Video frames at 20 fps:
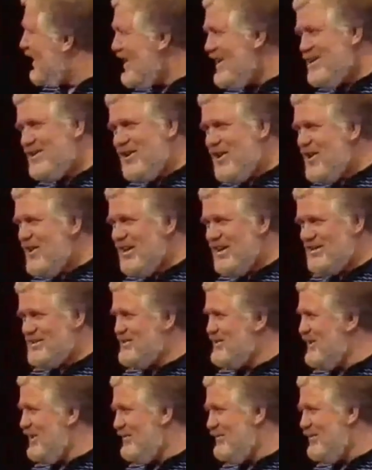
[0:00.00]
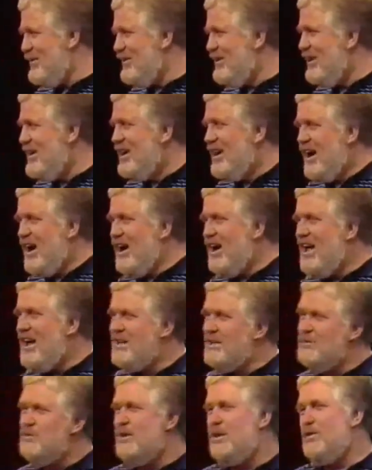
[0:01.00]
I like all that stuff, you know. I
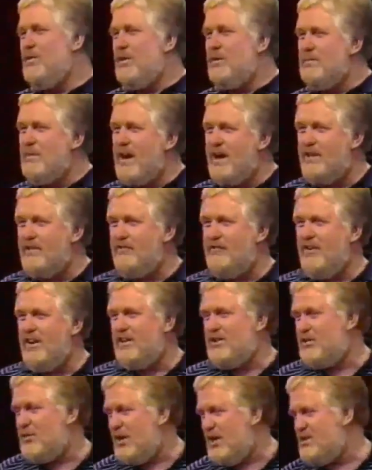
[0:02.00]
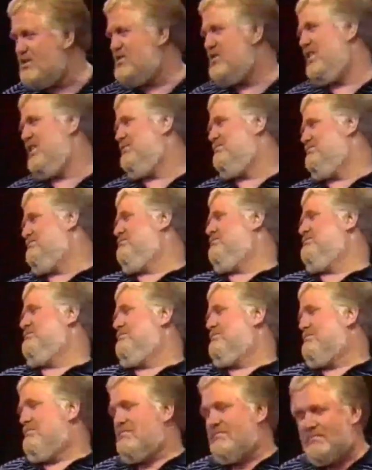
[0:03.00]
liked it when he went by the fig tree and said,
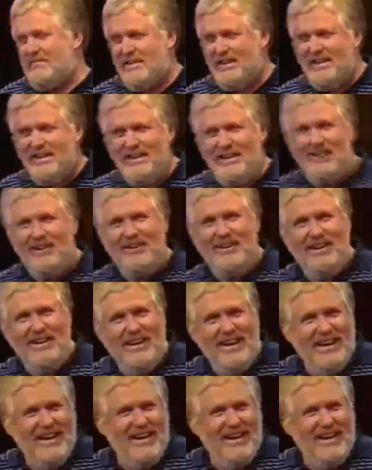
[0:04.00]
you know,